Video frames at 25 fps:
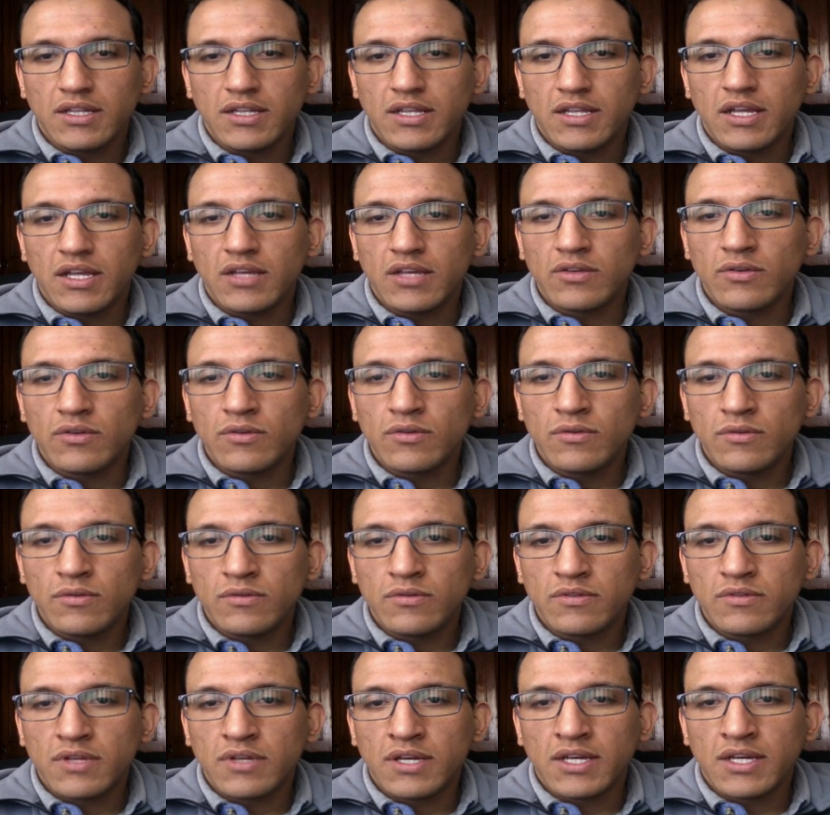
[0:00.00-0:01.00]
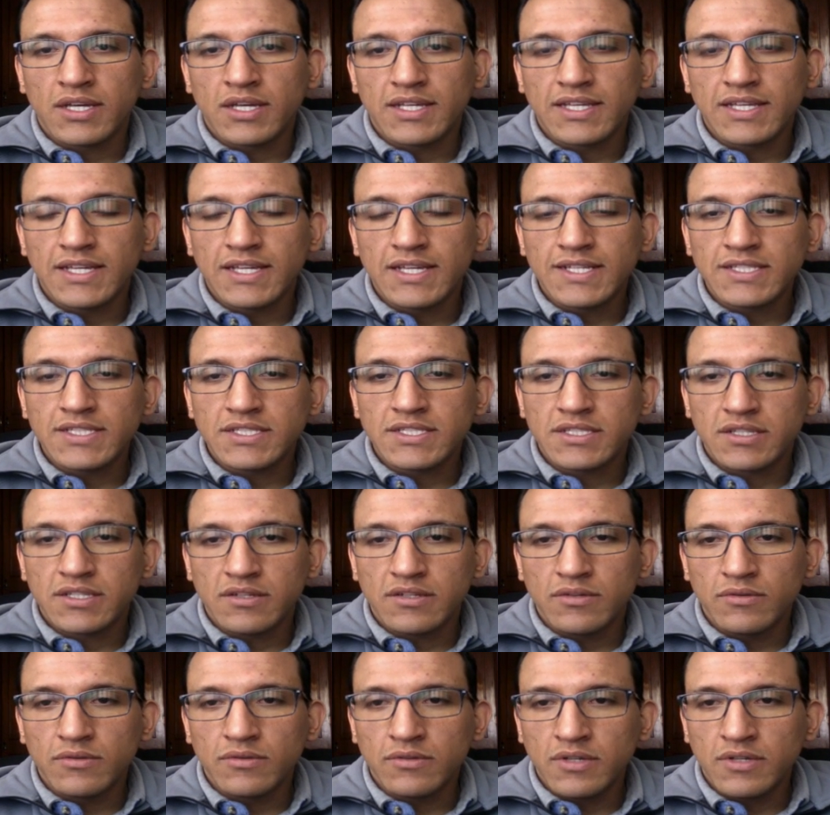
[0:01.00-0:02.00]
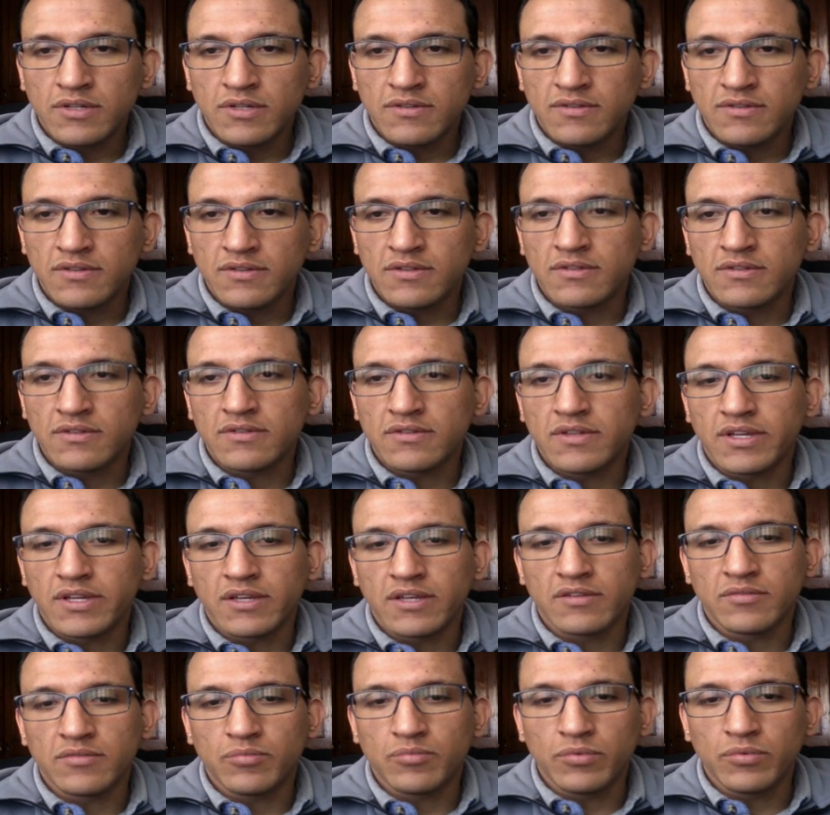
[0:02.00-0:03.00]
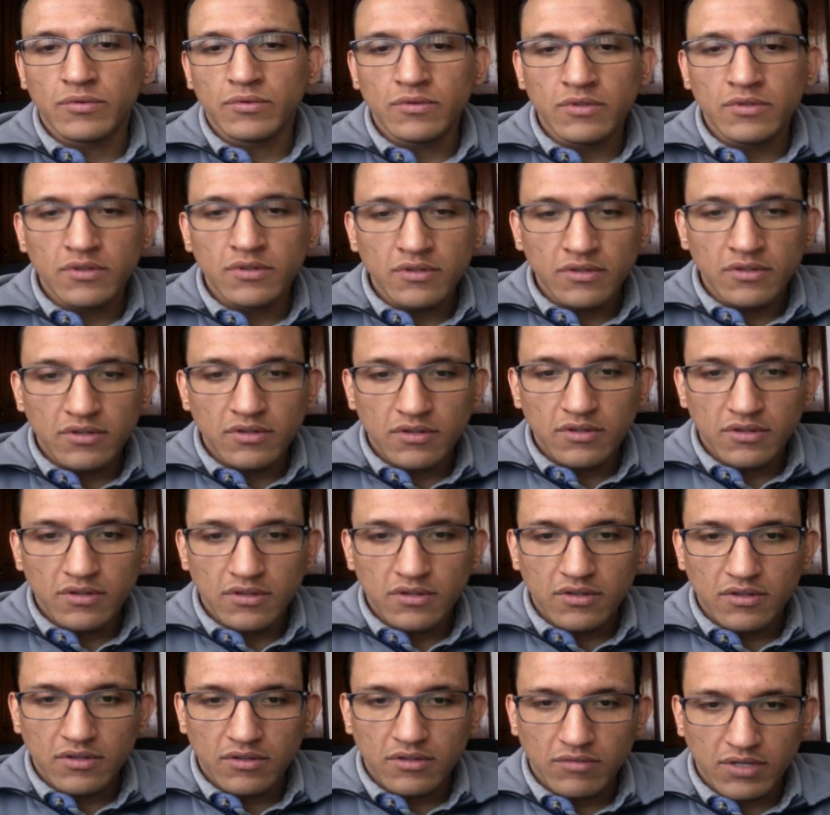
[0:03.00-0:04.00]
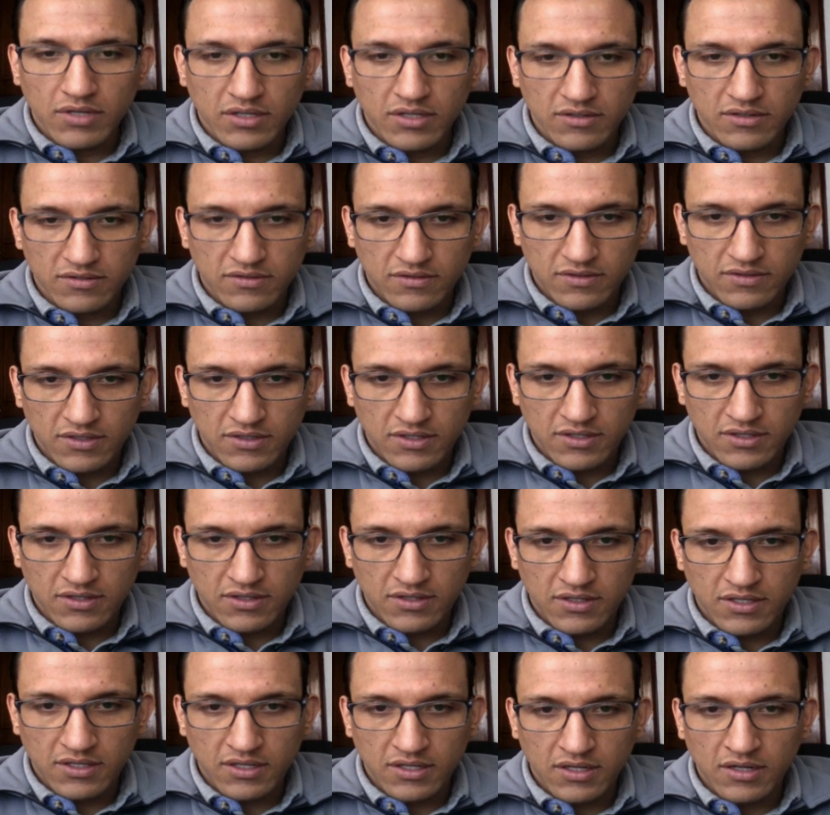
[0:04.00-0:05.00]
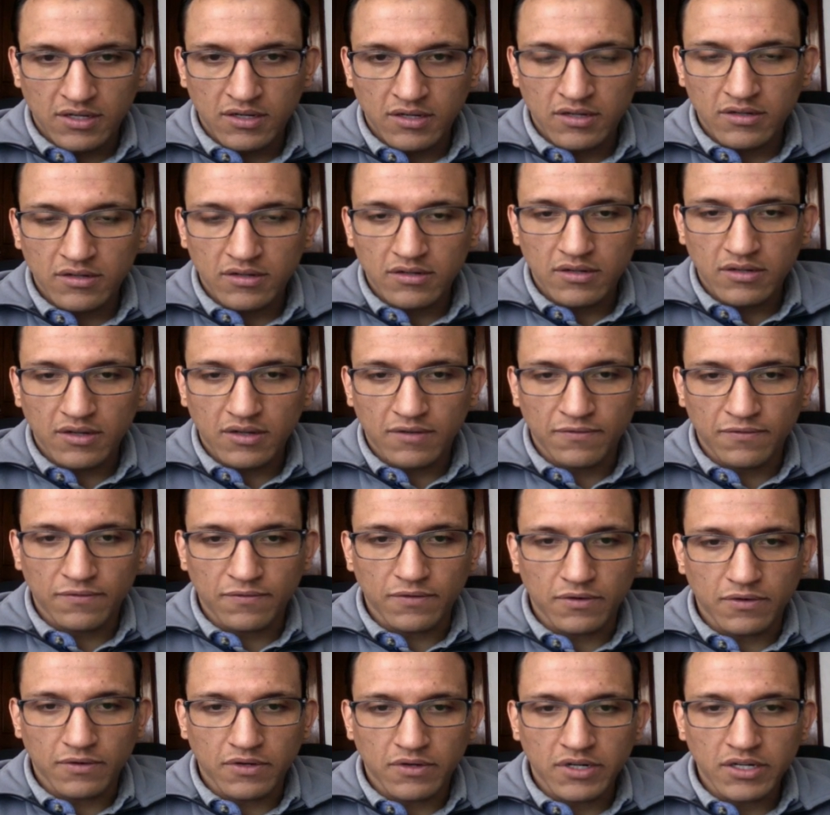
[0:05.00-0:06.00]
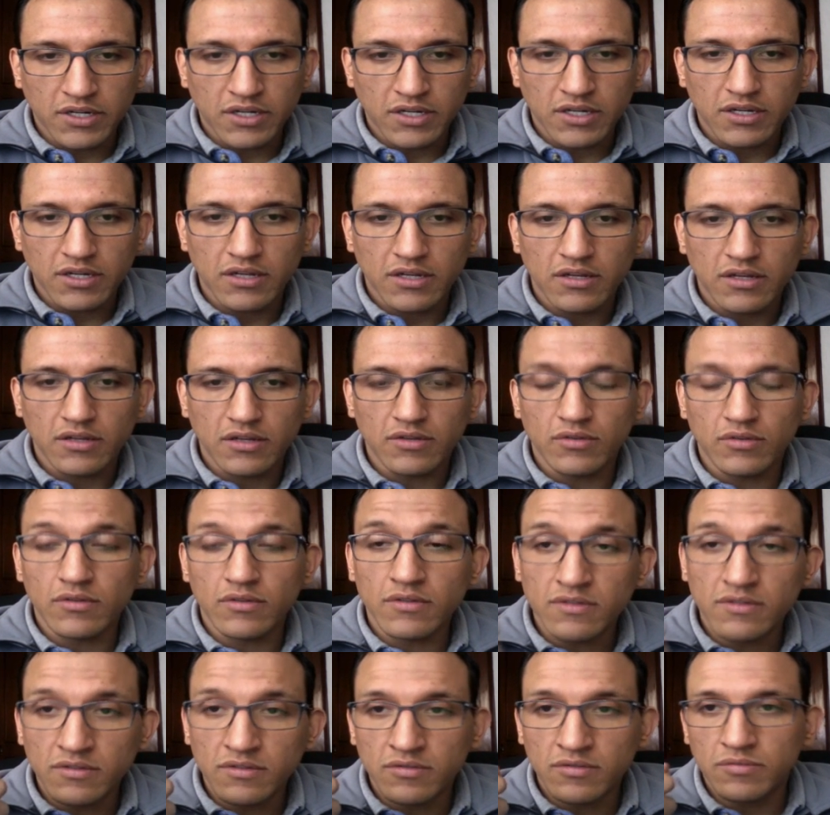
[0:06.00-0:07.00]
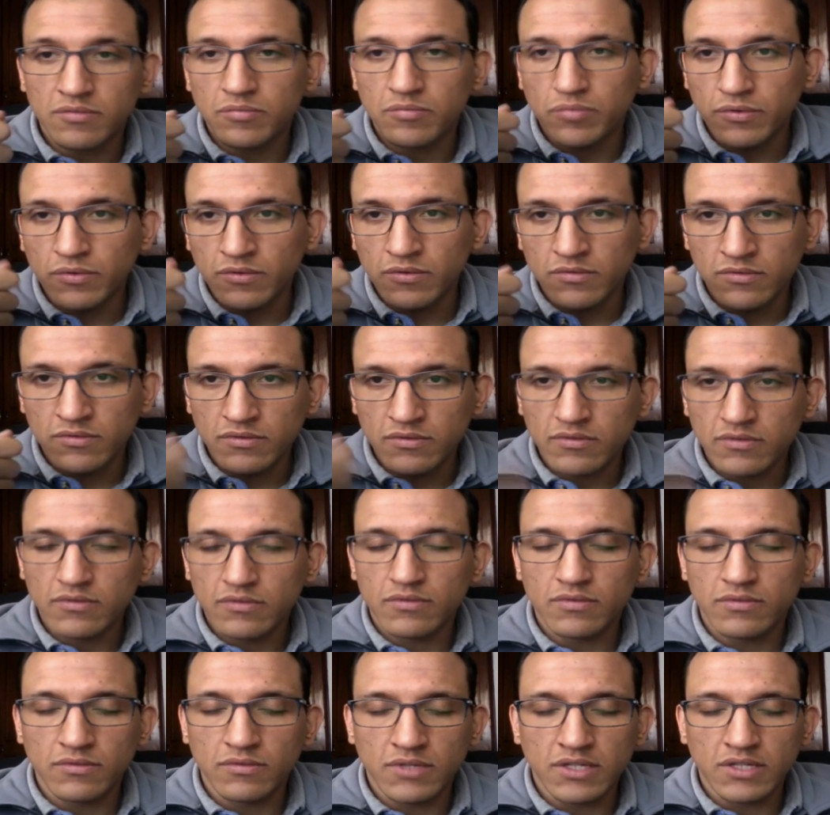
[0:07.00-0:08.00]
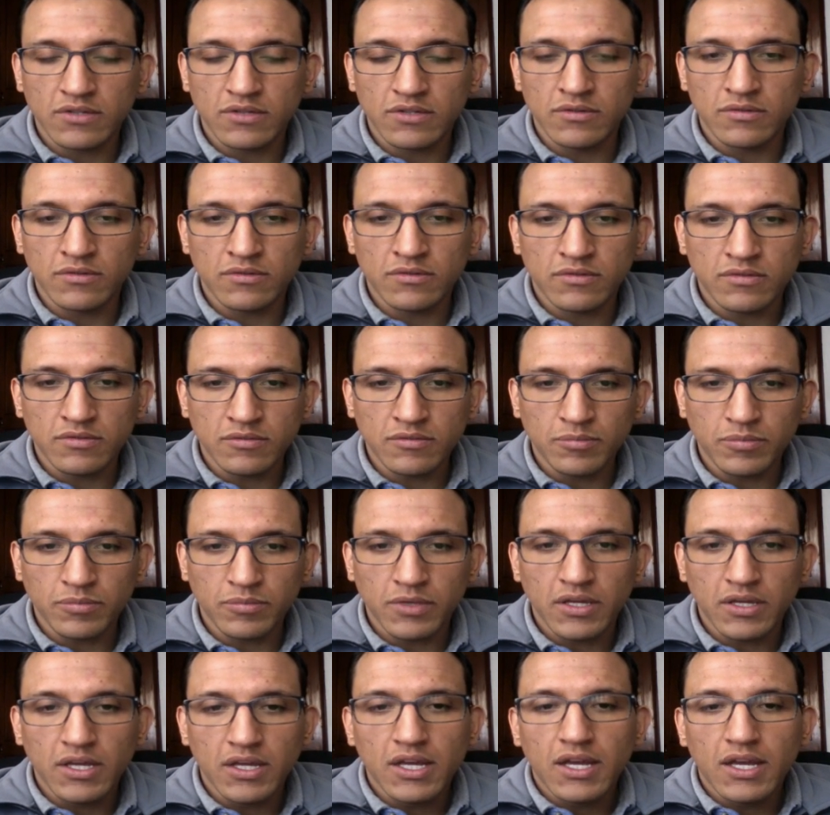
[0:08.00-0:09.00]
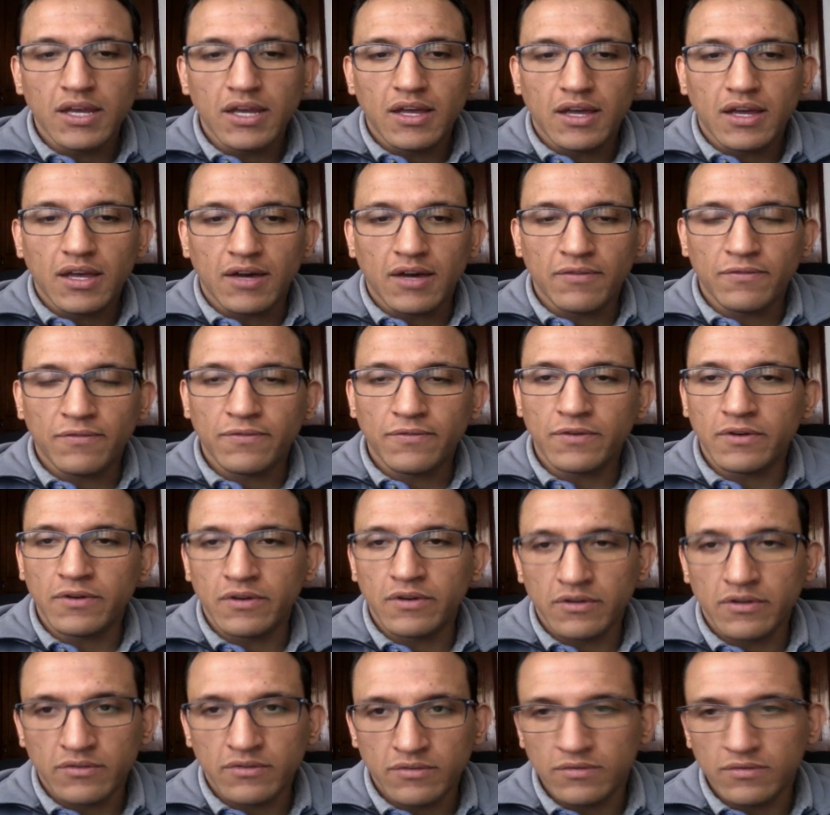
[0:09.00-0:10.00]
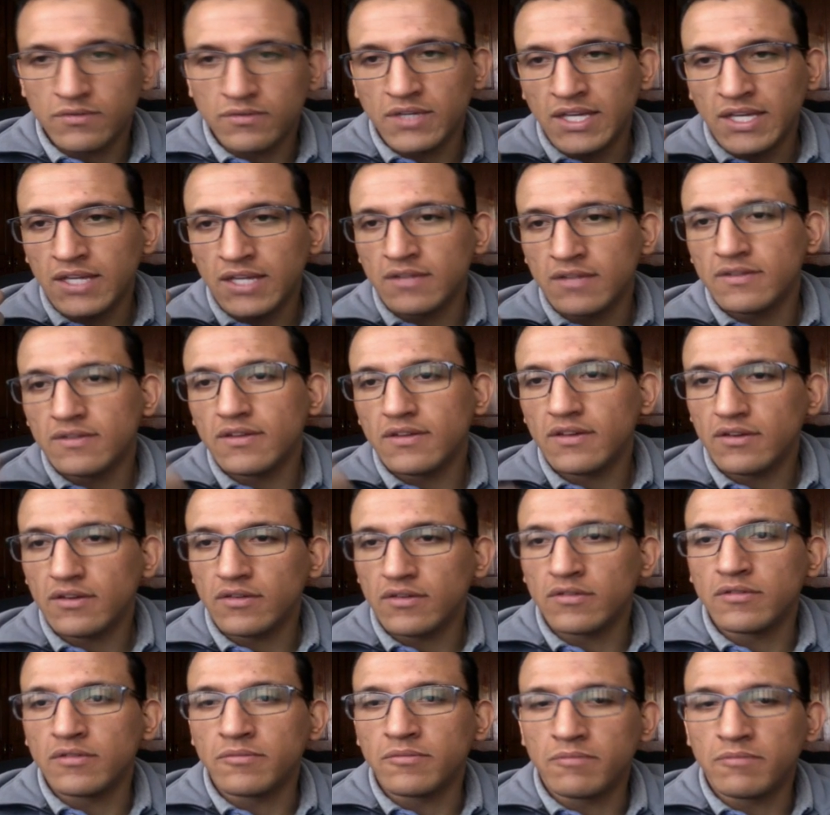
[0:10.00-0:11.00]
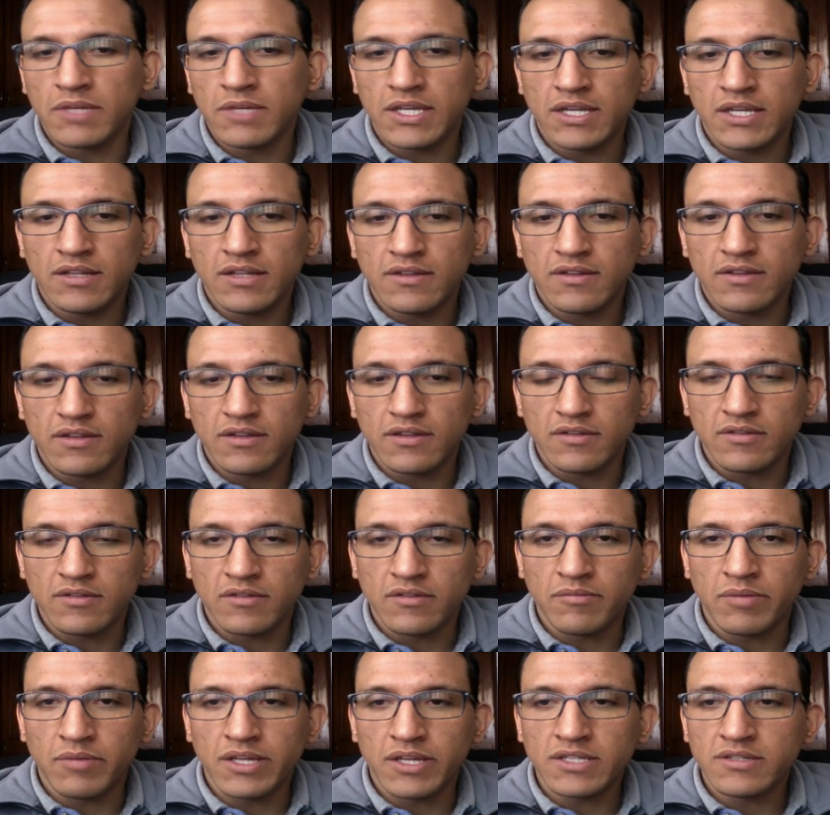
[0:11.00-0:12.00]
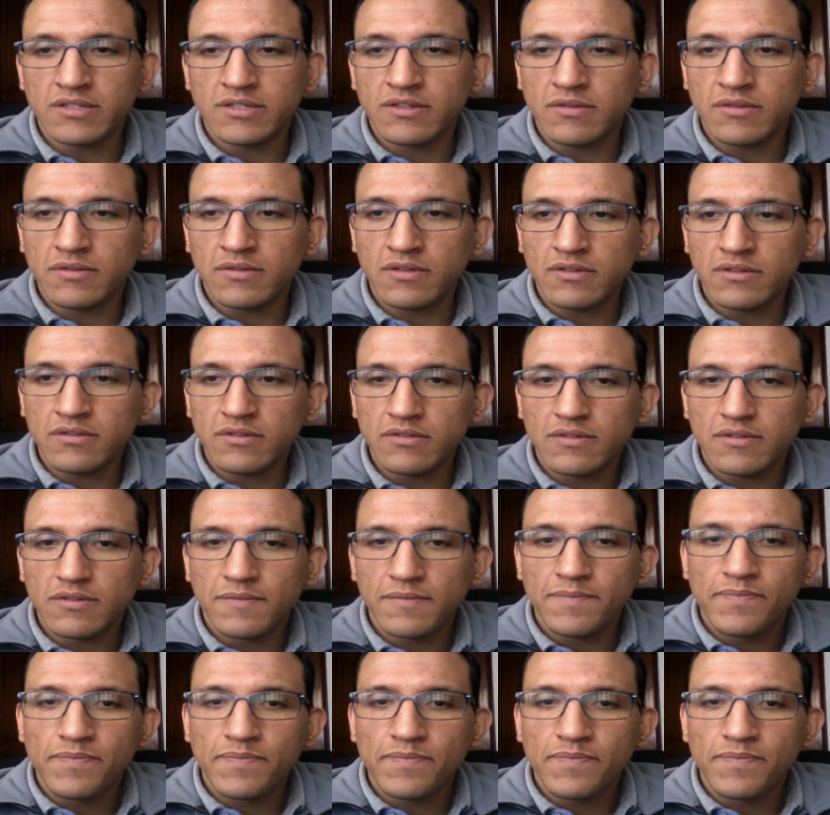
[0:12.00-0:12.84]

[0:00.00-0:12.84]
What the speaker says: They use kitchen utensils like a spoon. We can see it here. A fork. You use a spoon to eat your soup, a fork to eat your meat and your vegetables.